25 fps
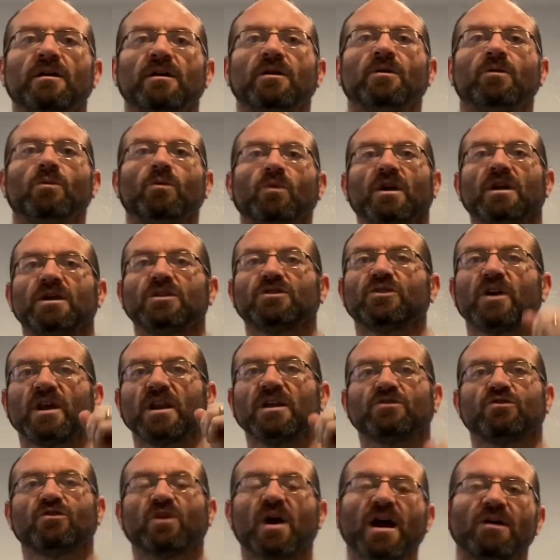Want to try to
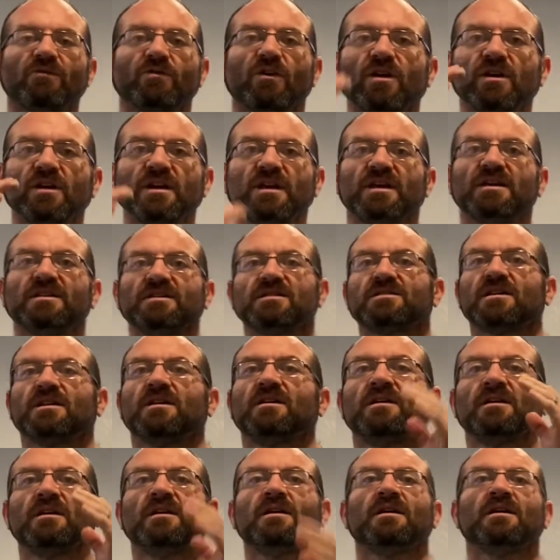drive our knees
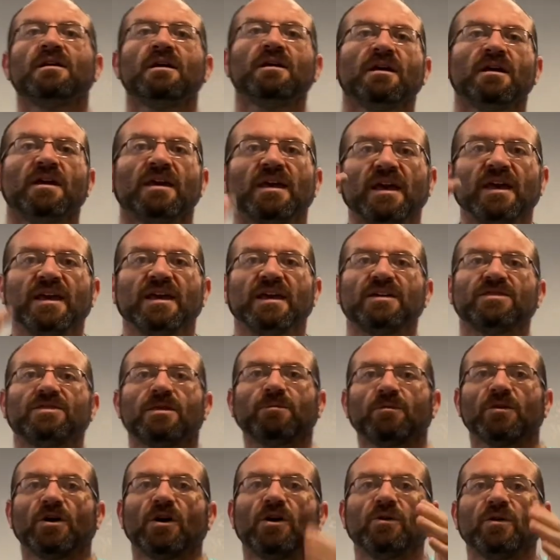and get them
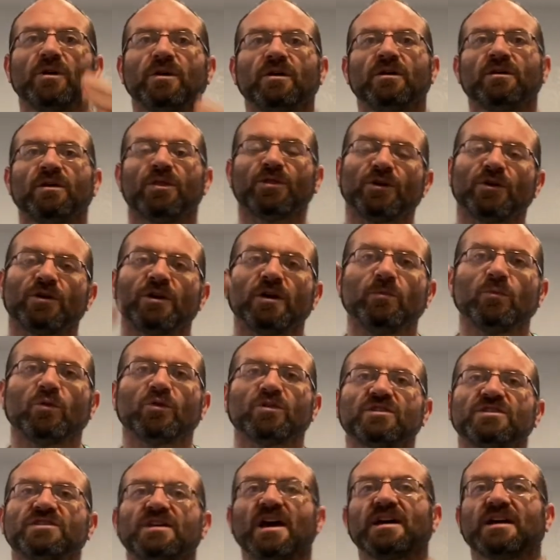going. 30 more
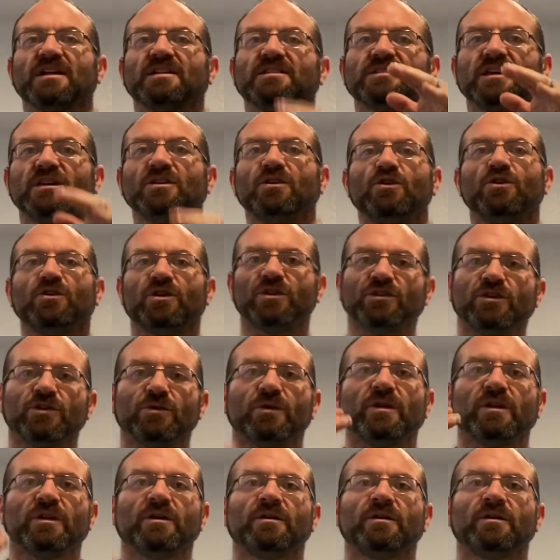seconds. I know you can do it.